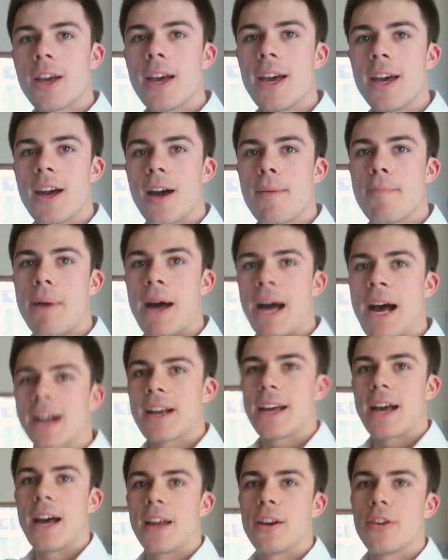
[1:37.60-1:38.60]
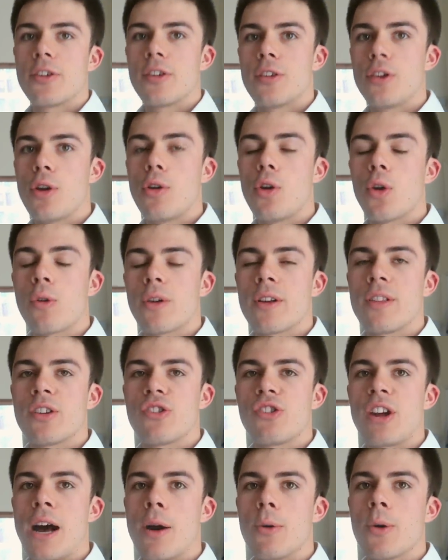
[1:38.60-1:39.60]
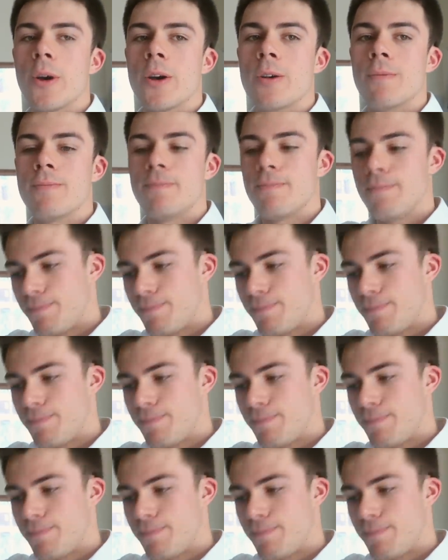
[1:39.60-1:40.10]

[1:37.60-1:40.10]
Okay, I'm back and no longer in the shower